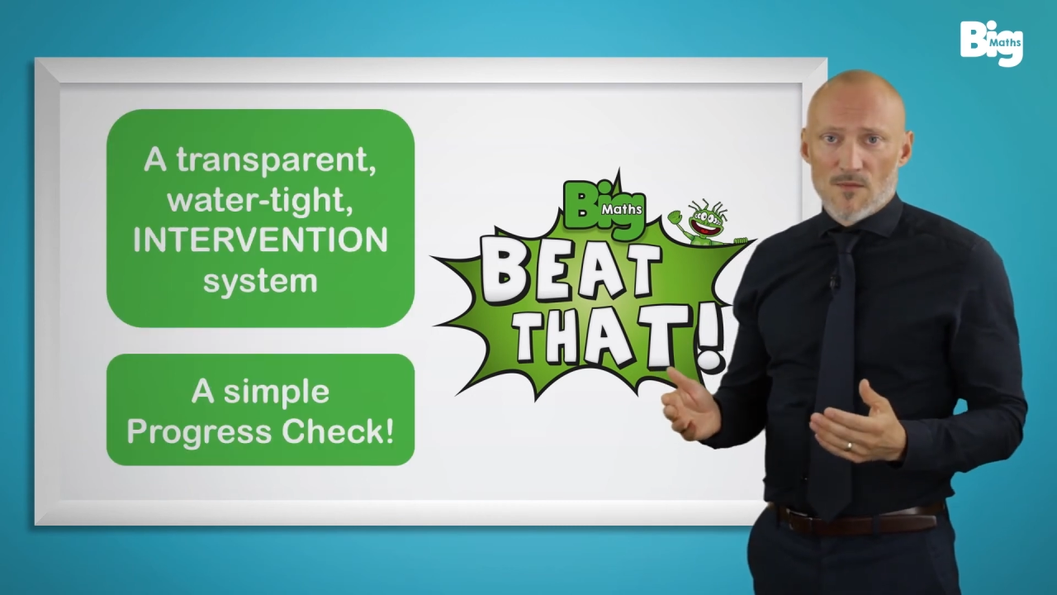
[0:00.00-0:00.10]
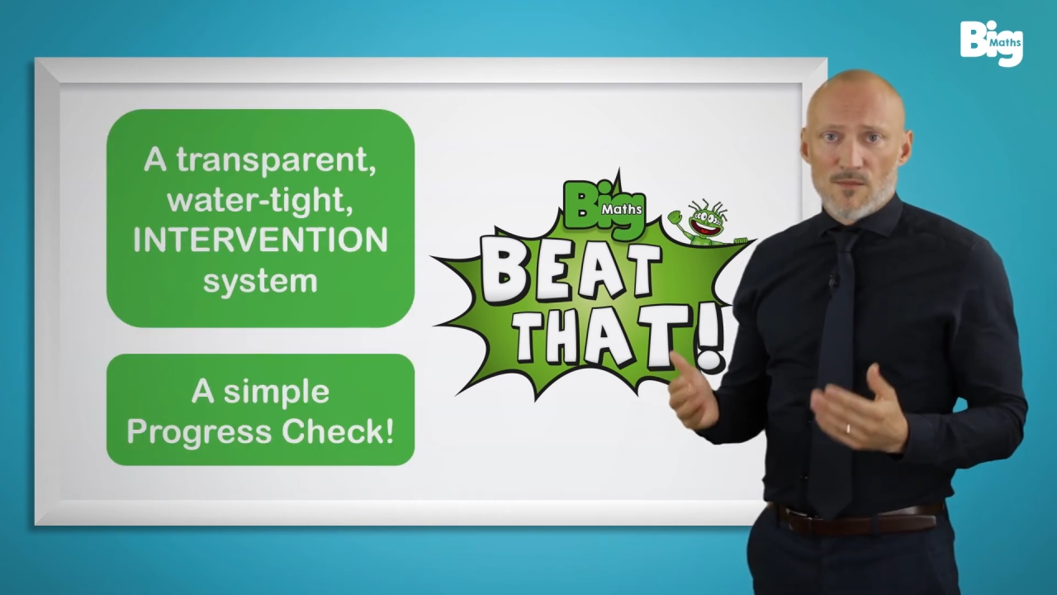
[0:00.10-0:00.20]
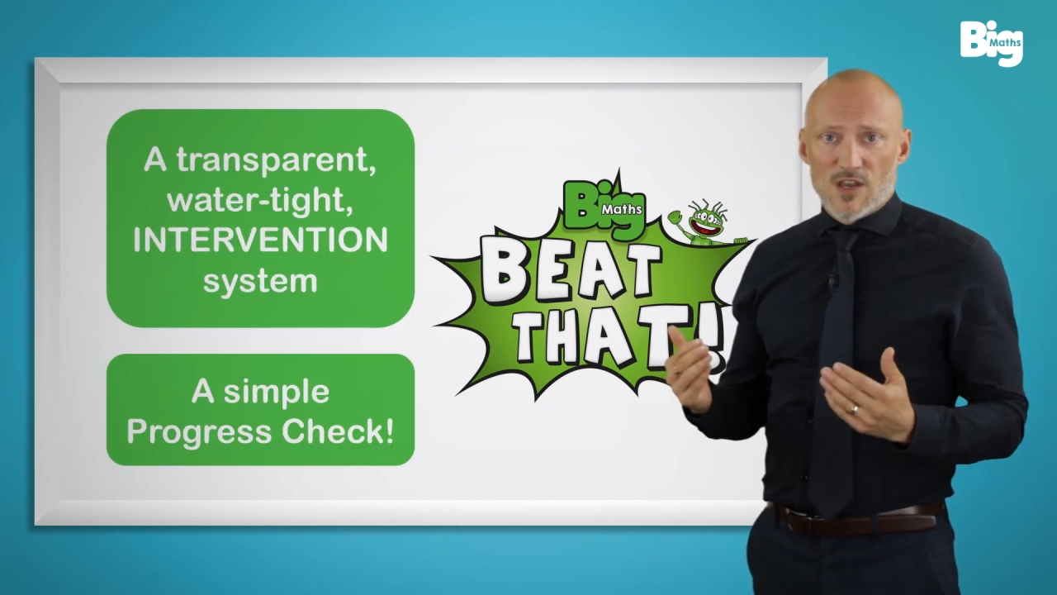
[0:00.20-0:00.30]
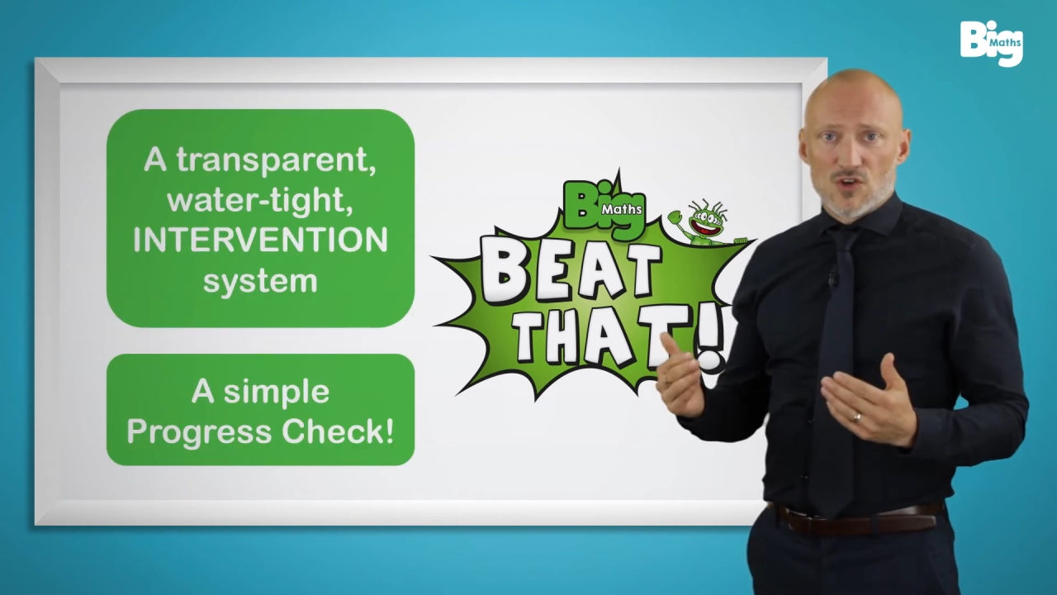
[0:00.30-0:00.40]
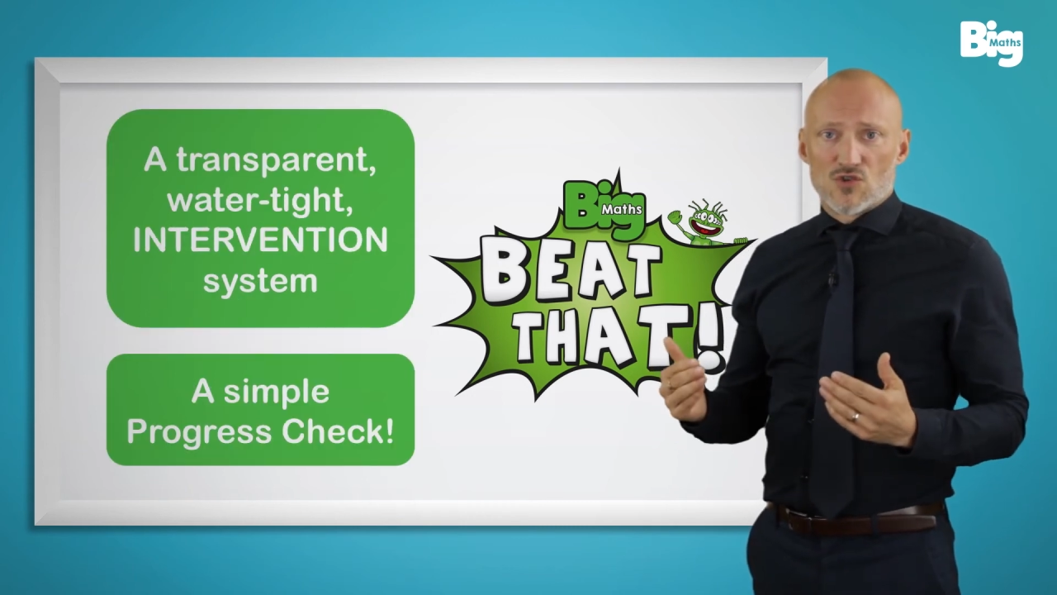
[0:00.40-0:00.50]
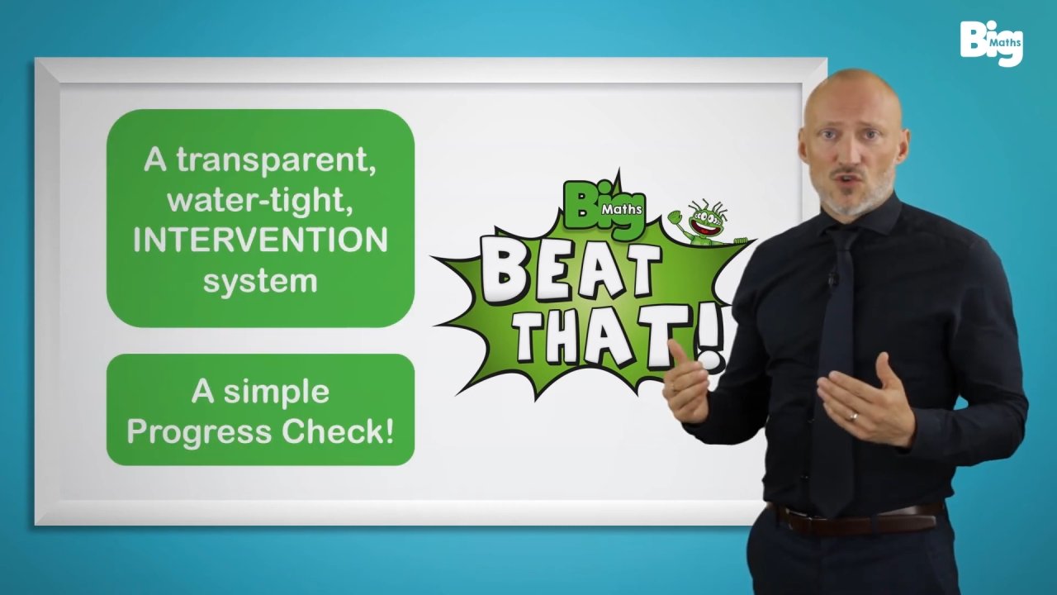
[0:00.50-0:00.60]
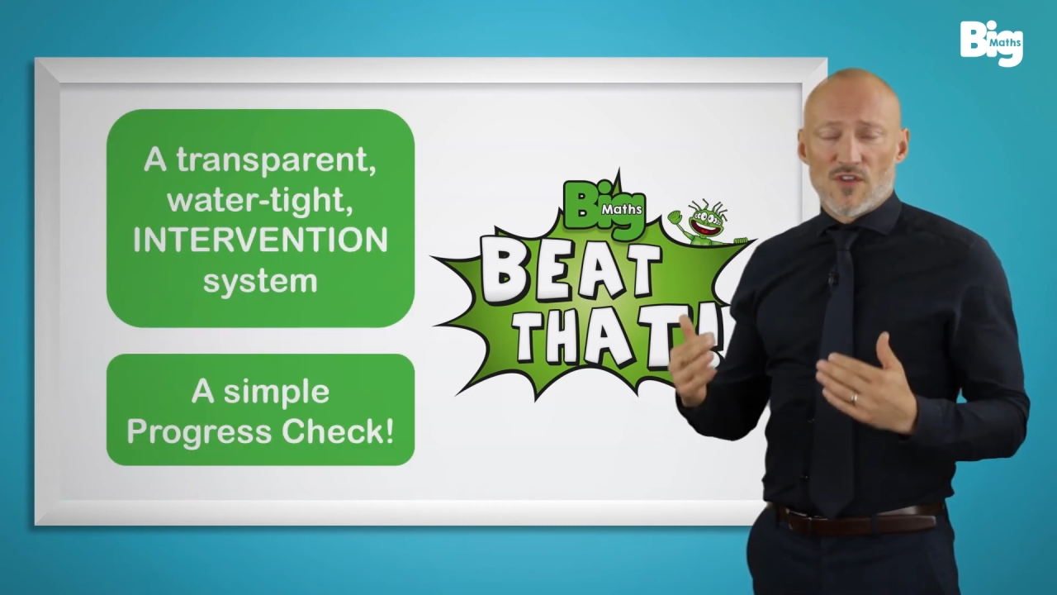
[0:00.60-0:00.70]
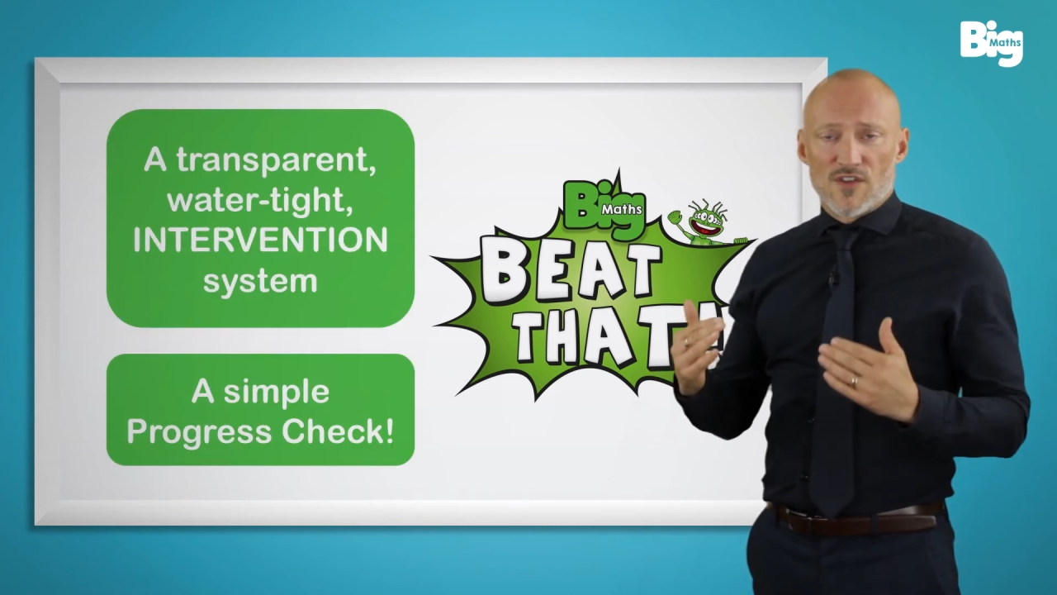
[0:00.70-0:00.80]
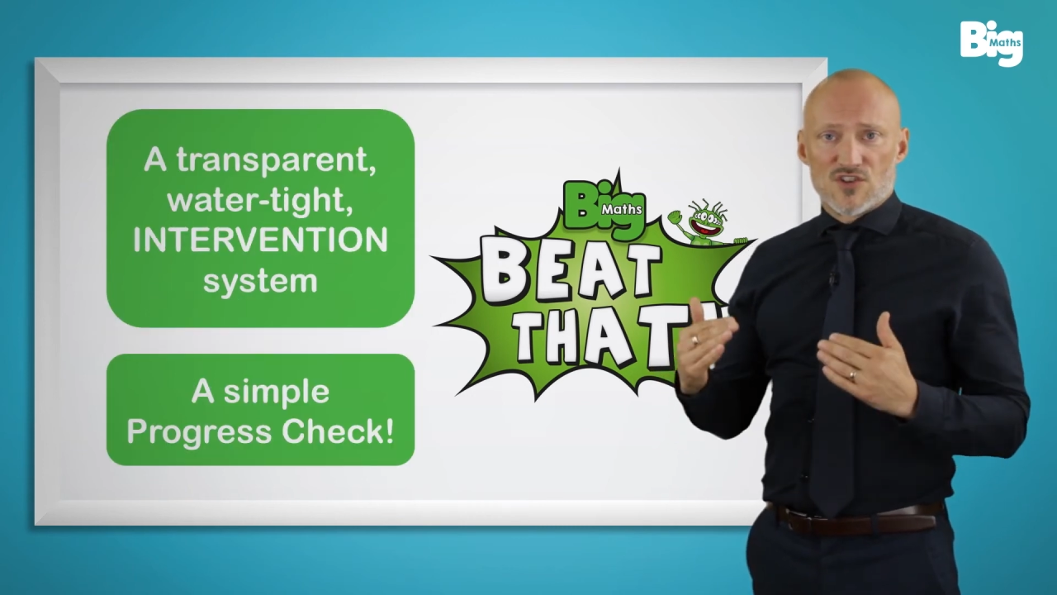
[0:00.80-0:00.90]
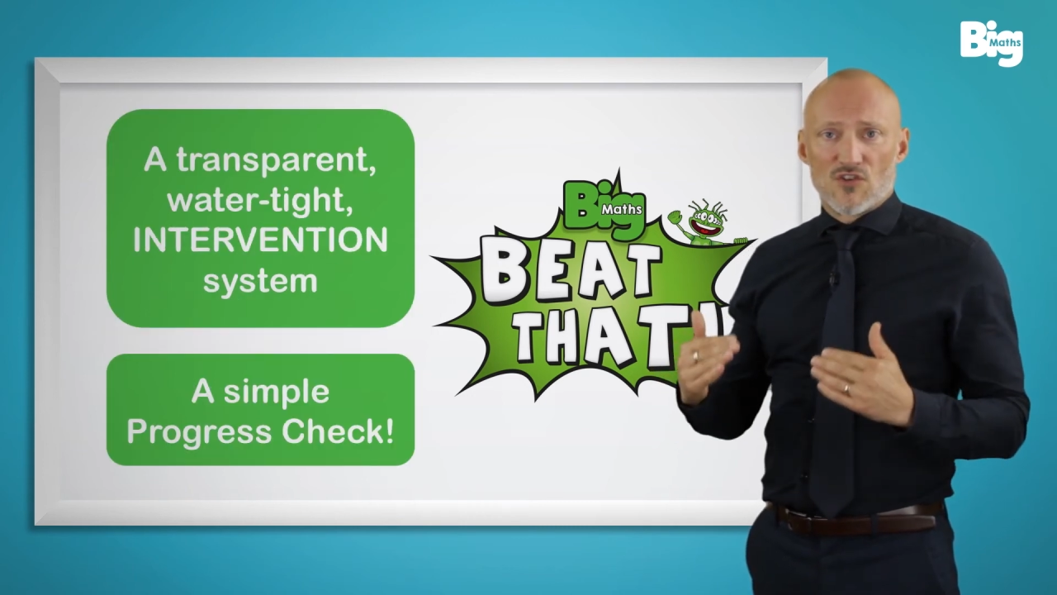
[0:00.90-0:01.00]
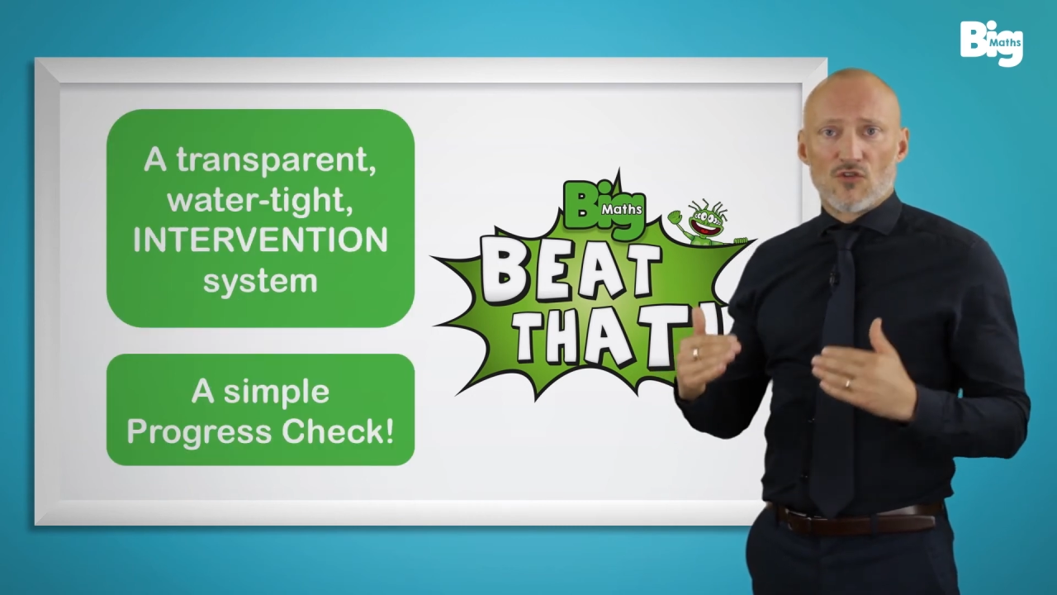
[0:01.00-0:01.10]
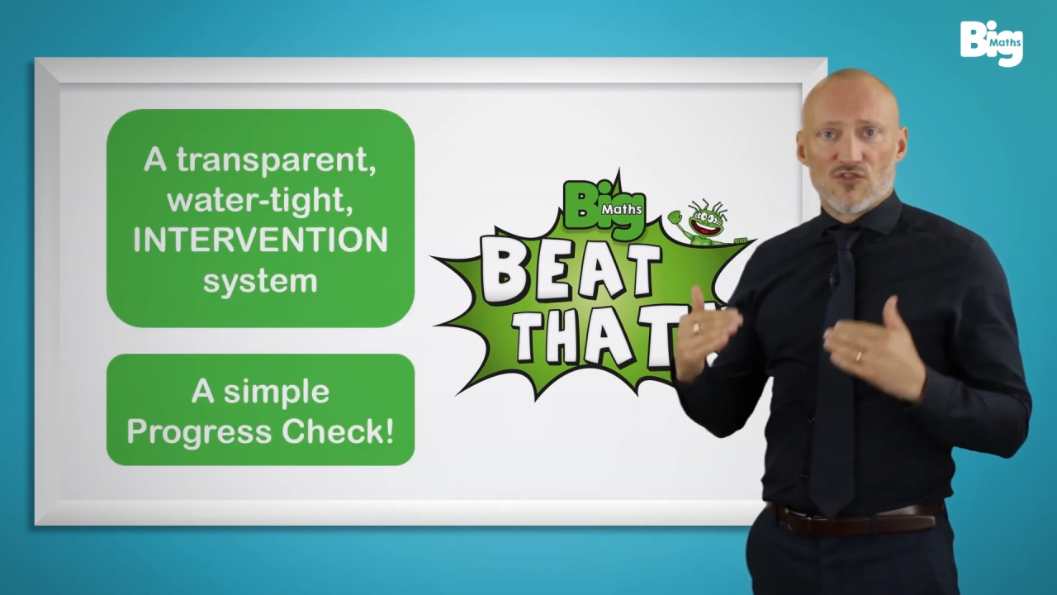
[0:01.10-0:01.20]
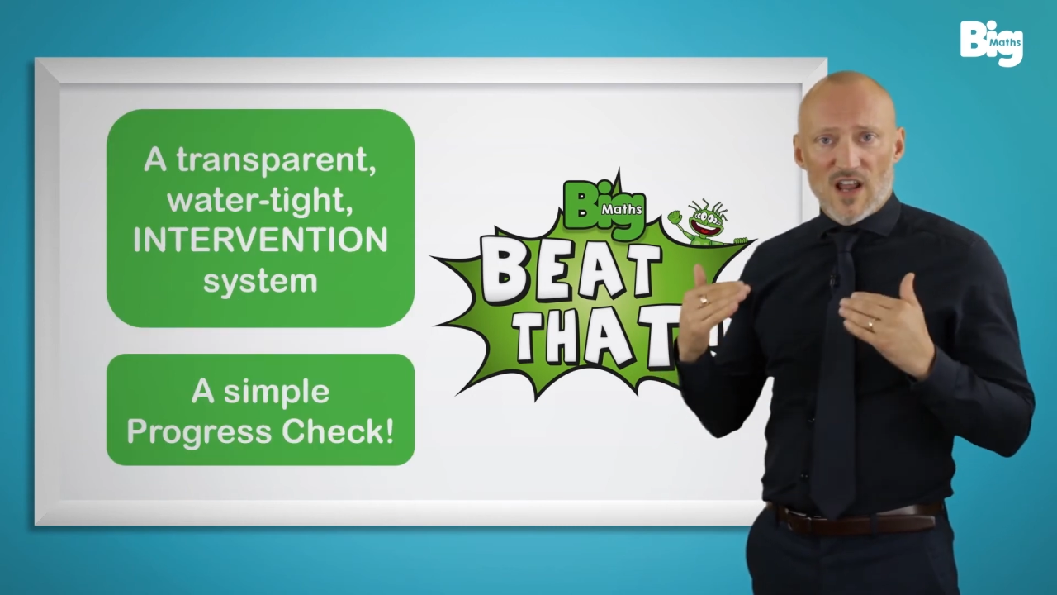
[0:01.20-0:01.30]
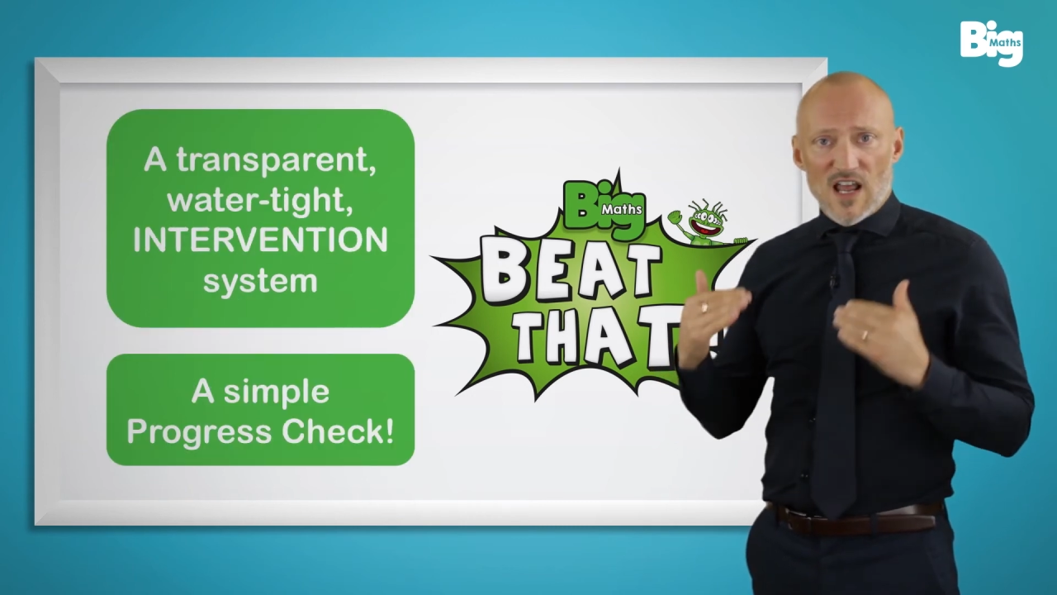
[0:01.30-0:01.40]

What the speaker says: making sure that the children